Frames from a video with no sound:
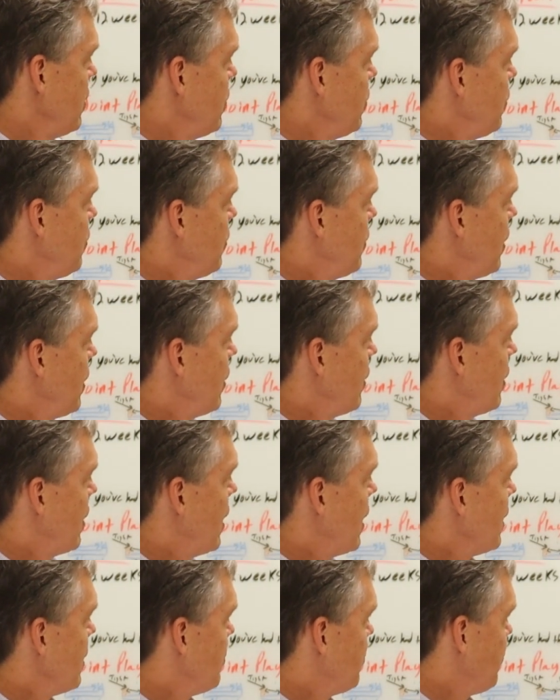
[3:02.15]
Sit a
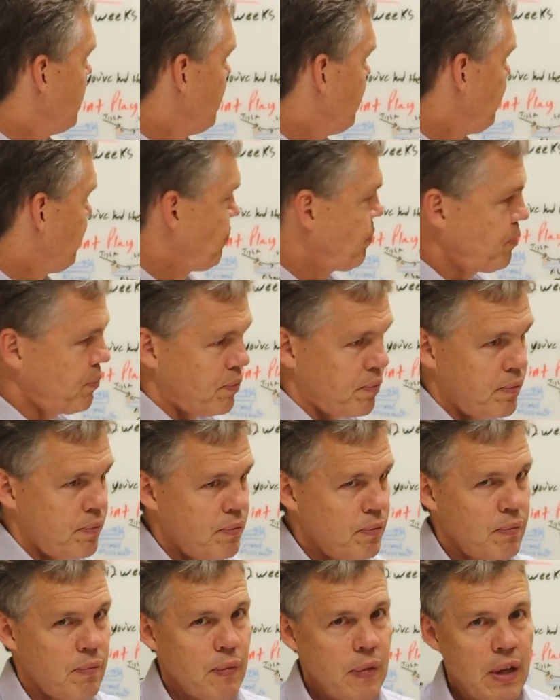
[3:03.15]
lot.
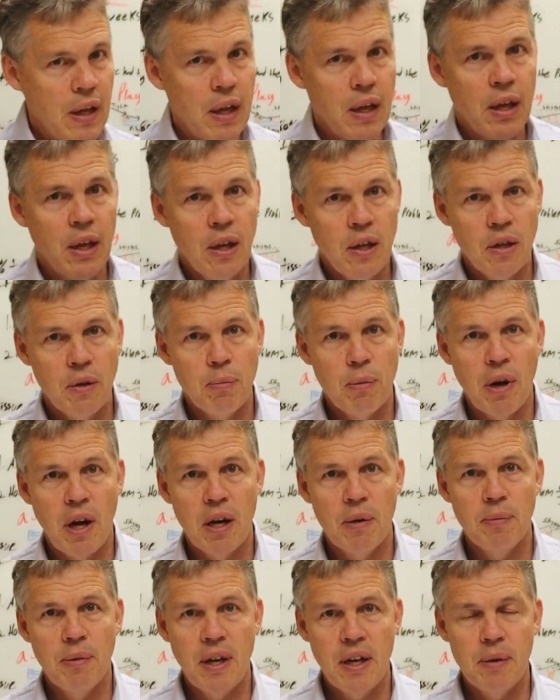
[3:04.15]
The
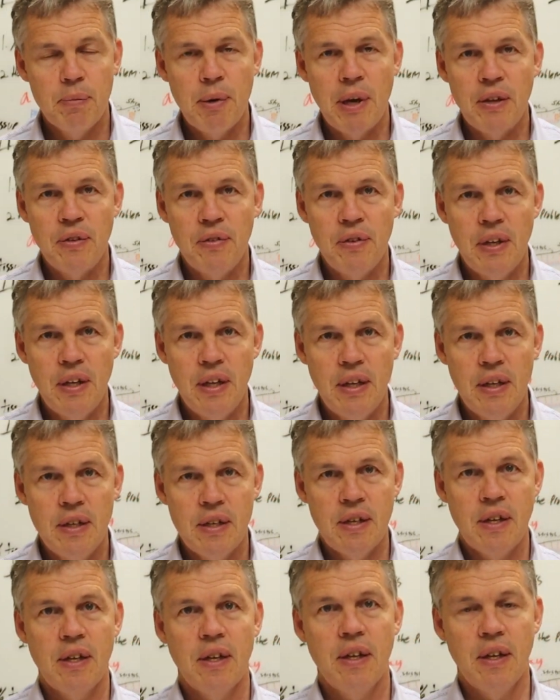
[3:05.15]
bottom line about sitting
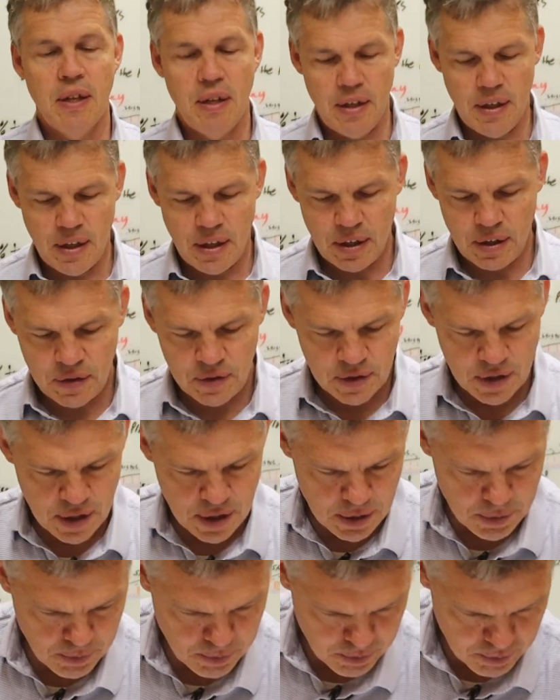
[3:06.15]
is
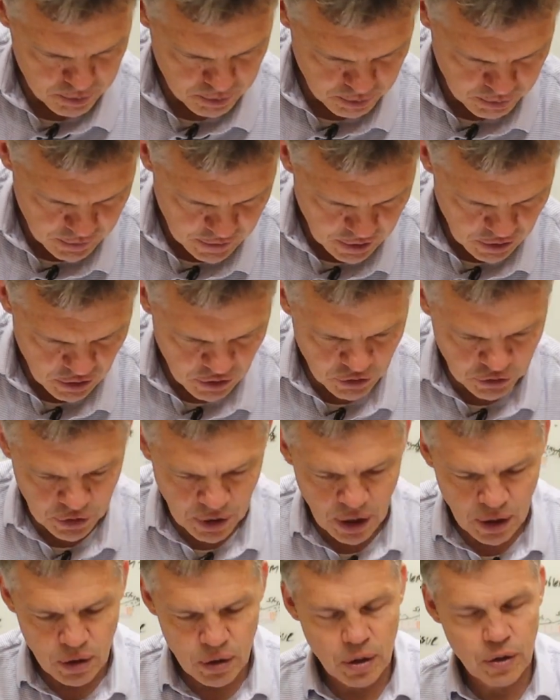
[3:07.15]
you just
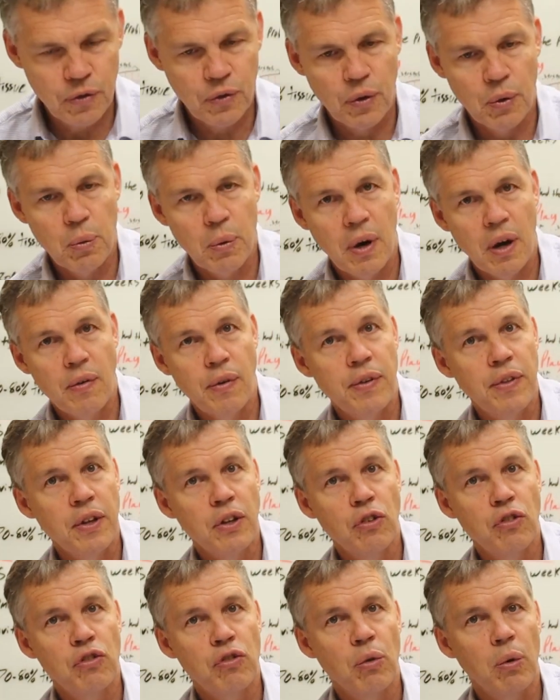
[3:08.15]
got to look for where
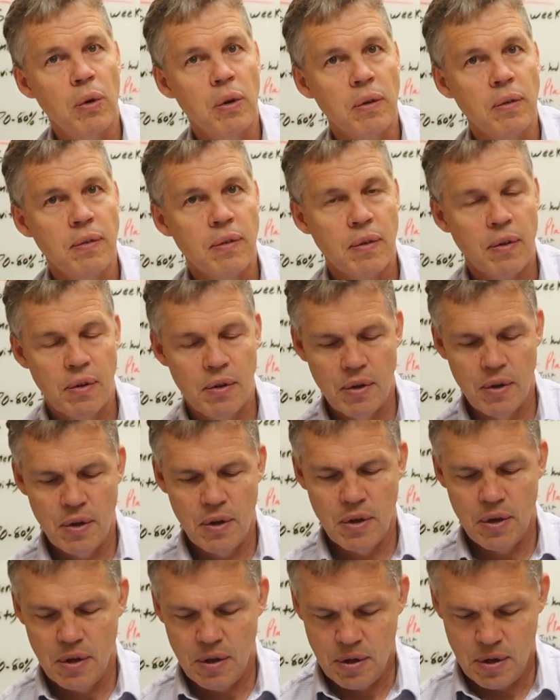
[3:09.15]
everything's short.
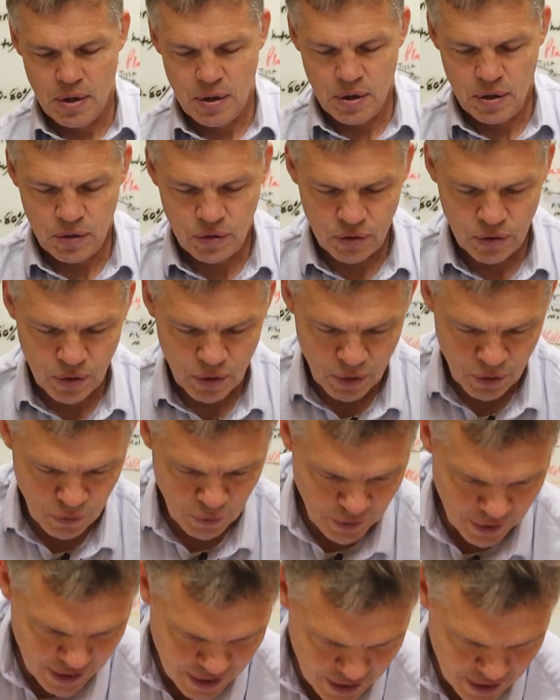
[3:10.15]
So if we